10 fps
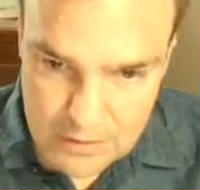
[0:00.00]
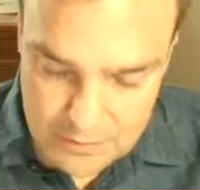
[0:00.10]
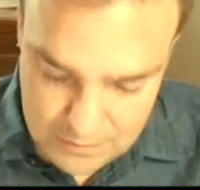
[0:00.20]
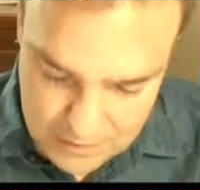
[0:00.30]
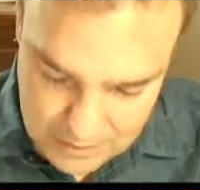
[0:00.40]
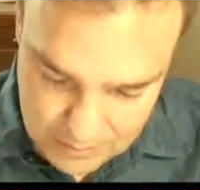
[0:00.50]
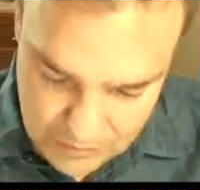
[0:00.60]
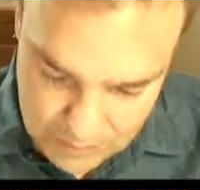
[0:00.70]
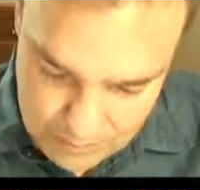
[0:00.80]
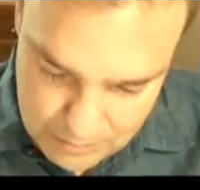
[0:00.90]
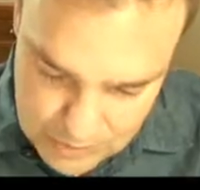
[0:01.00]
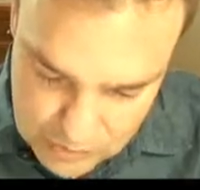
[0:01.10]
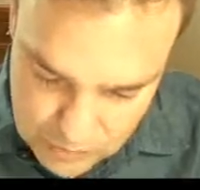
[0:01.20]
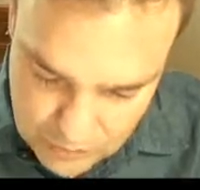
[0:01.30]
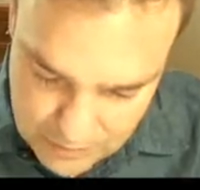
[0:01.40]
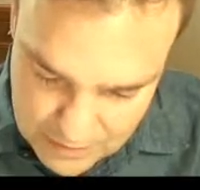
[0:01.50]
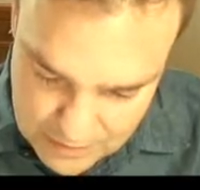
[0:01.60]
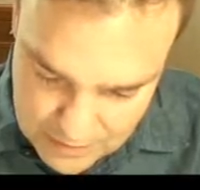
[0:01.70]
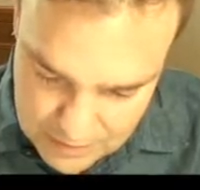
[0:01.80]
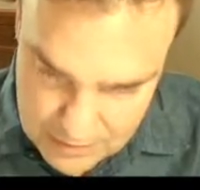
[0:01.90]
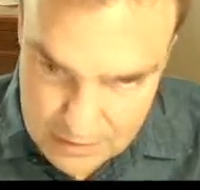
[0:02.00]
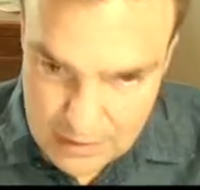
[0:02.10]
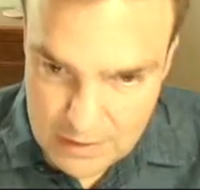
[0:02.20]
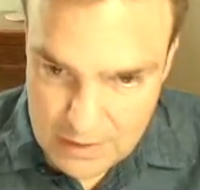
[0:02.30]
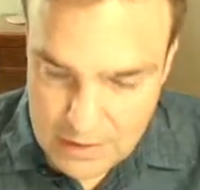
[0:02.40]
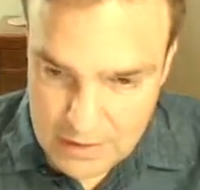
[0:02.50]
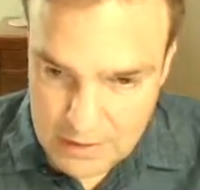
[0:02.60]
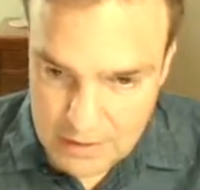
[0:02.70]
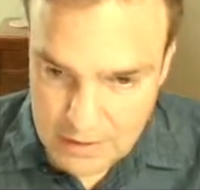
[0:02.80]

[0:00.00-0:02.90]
times mu to the n.